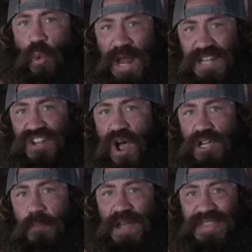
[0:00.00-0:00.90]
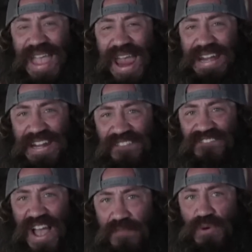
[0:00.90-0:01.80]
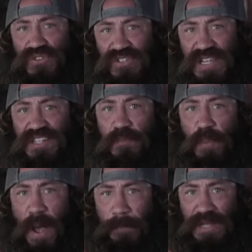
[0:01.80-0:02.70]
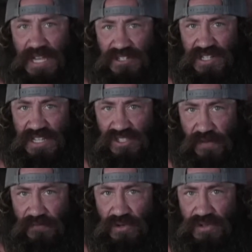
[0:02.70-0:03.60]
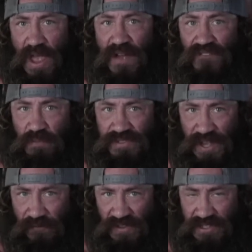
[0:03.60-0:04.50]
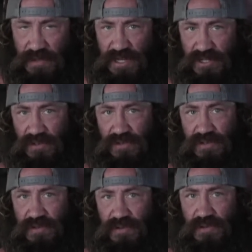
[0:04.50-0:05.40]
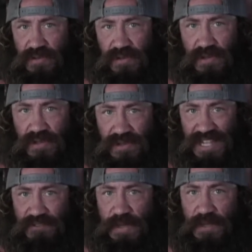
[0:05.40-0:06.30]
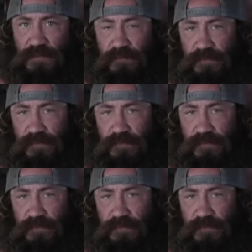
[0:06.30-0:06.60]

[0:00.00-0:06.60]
when I talk about the 85% of the population that suffers from self esteem issues. That's me.